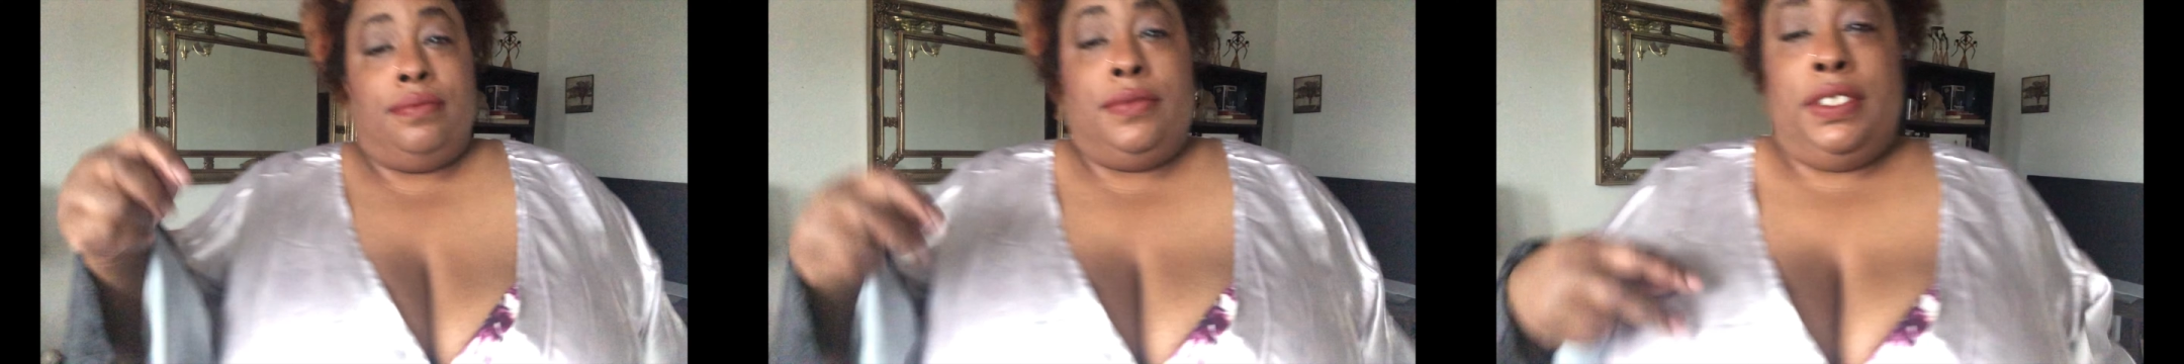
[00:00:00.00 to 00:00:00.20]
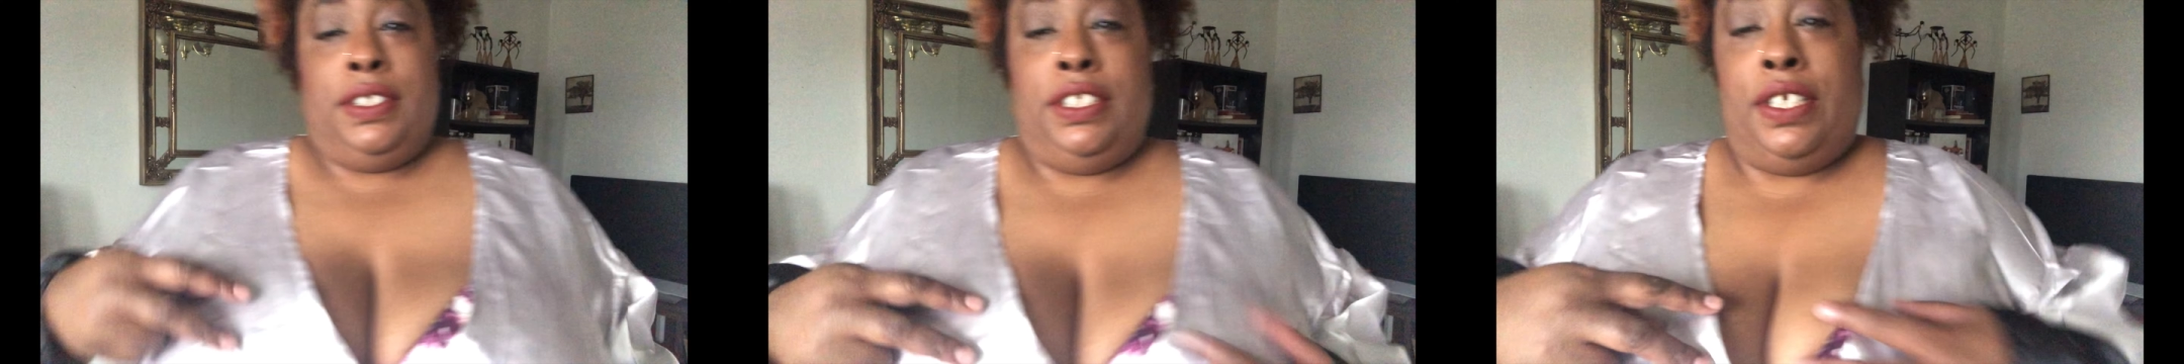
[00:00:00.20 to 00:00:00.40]

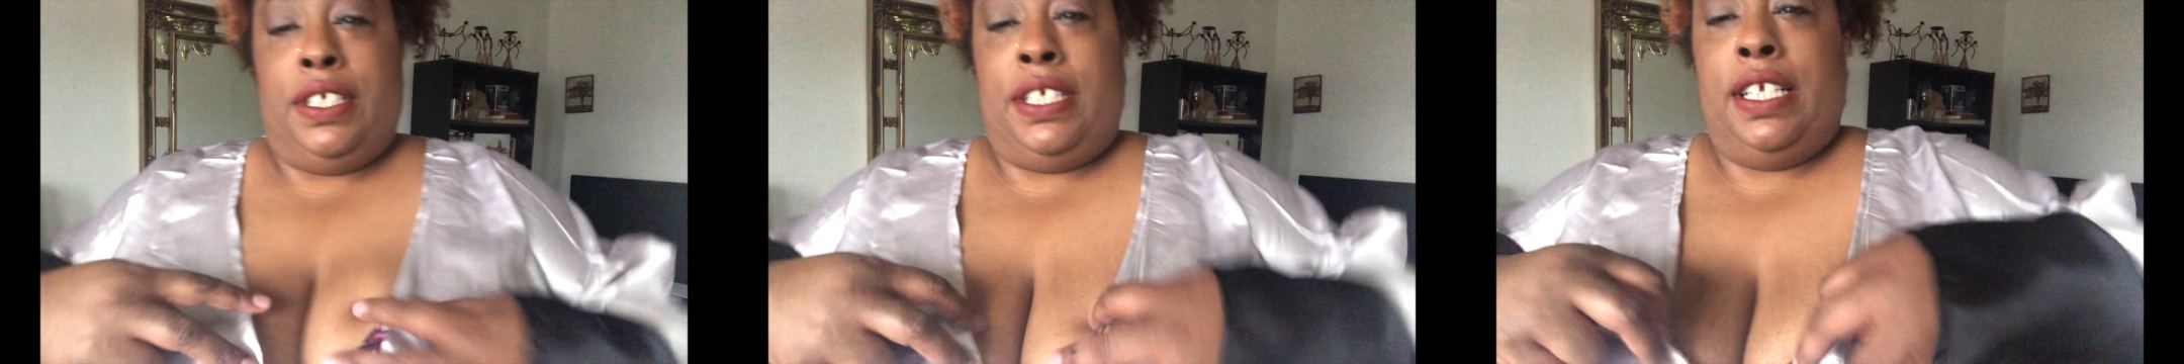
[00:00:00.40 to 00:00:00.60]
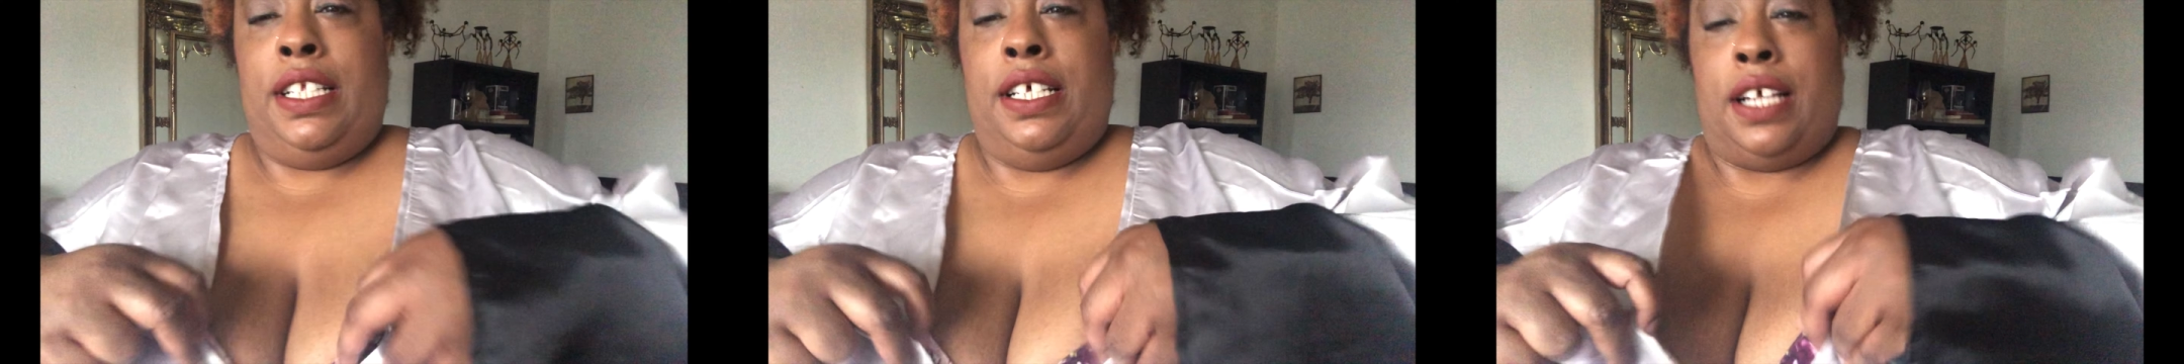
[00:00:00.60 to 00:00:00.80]
As you can
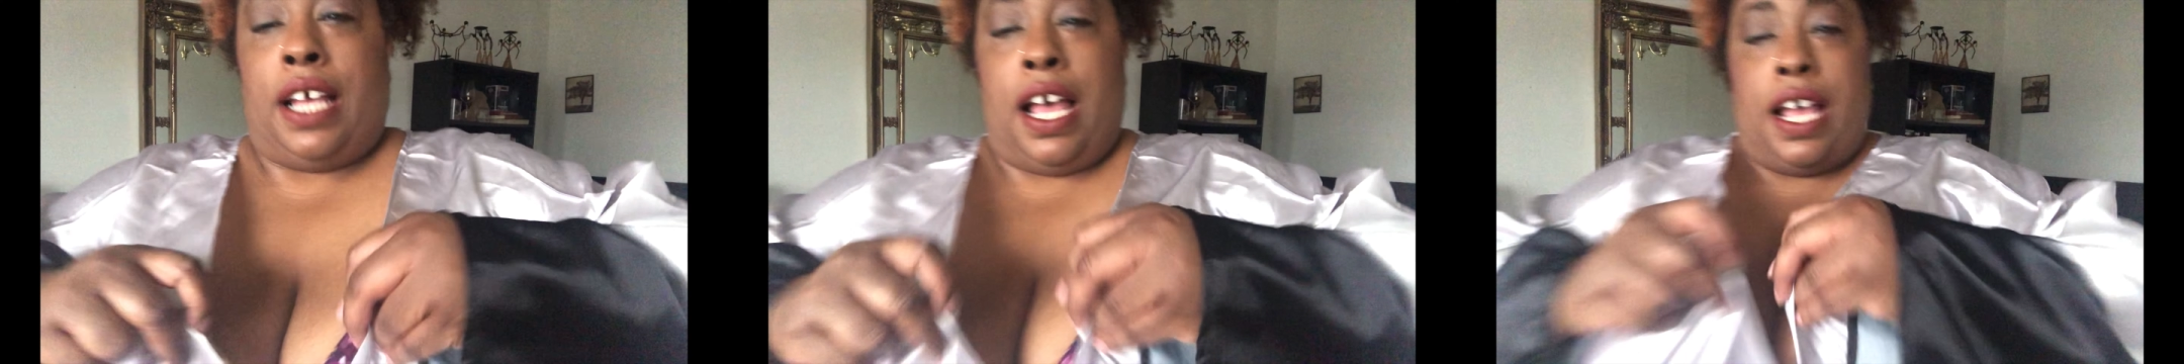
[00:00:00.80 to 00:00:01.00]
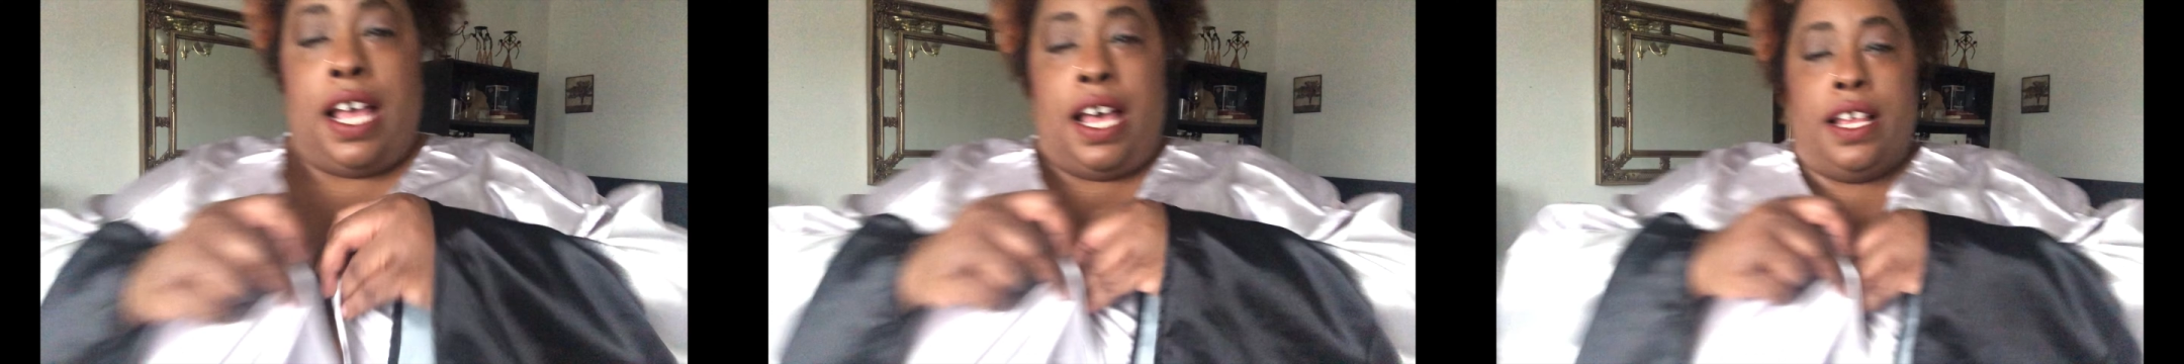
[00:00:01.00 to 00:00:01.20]
see, look,
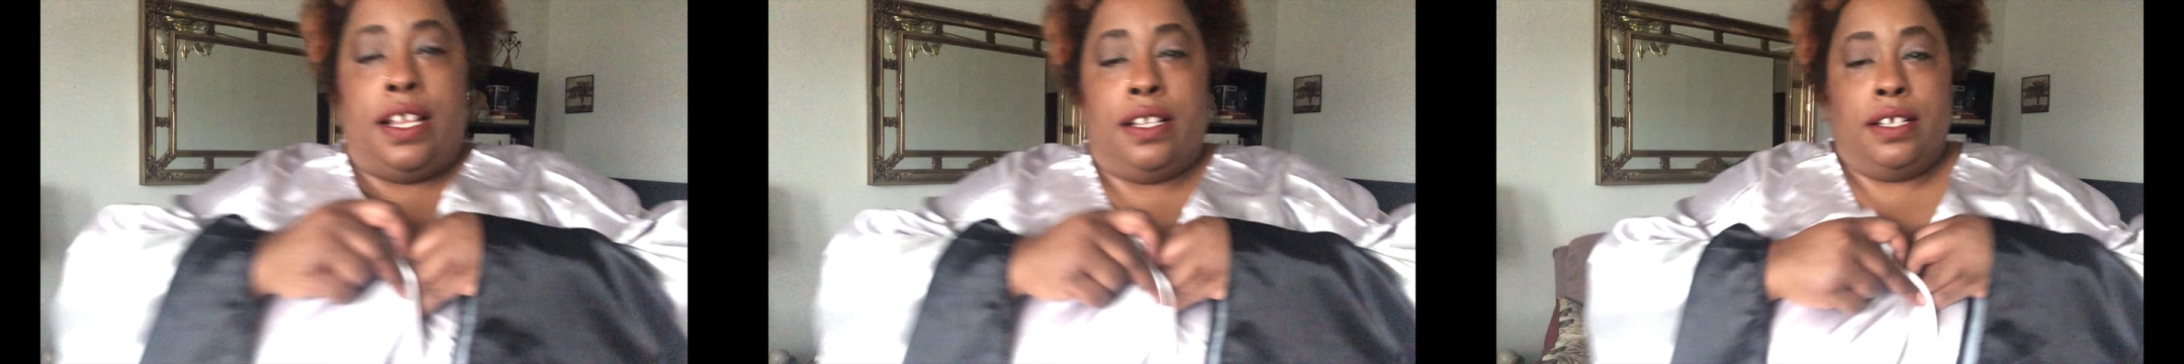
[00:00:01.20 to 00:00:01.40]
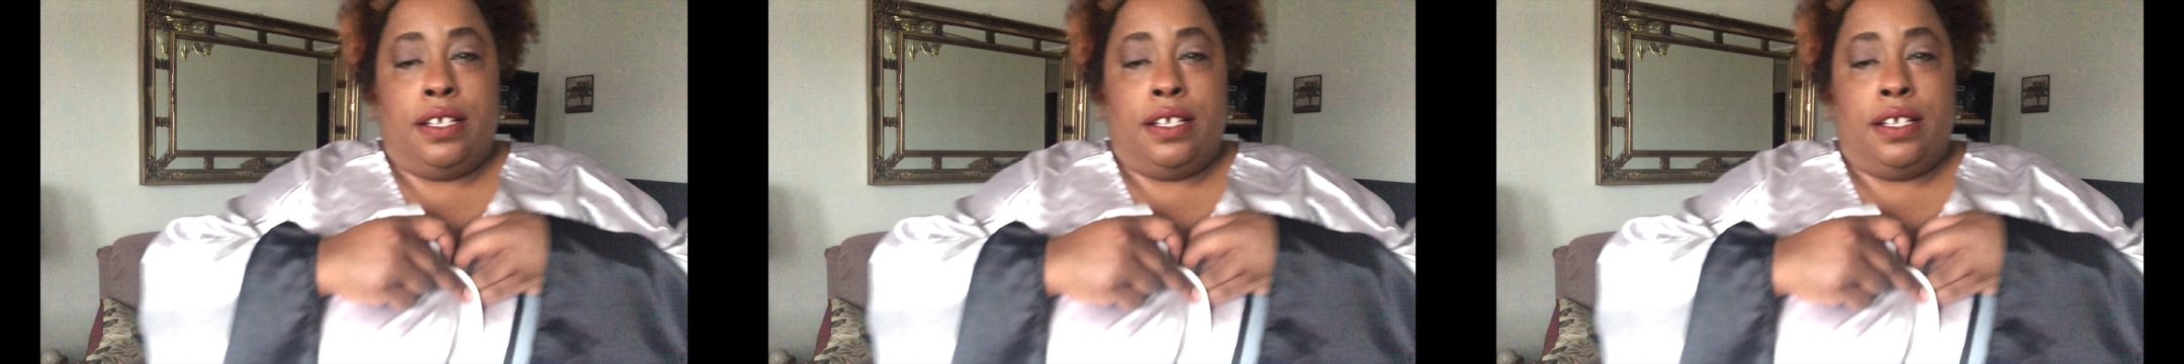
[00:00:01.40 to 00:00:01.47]
I got